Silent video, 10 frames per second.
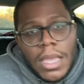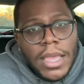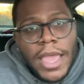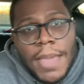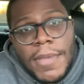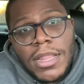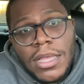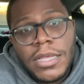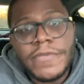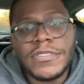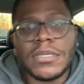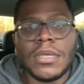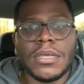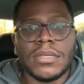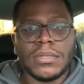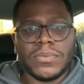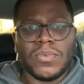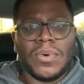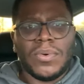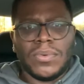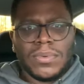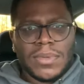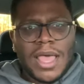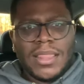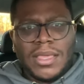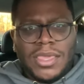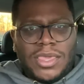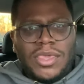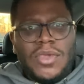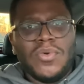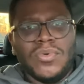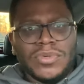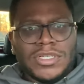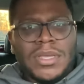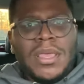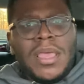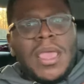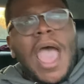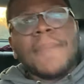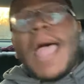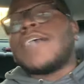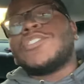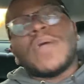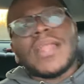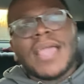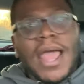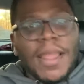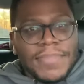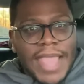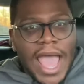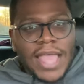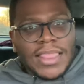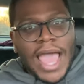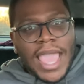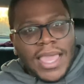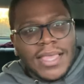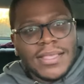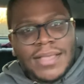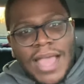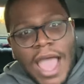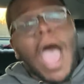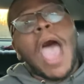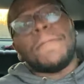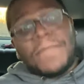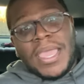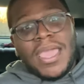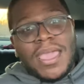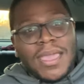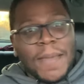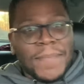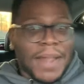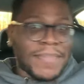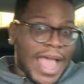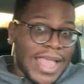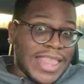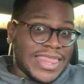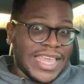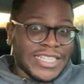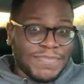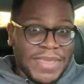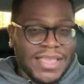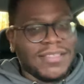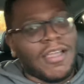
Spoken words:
Hey, my loves. Whoa, I look huge. I swear to God, I'm not like, I'm big, but I'm not this big.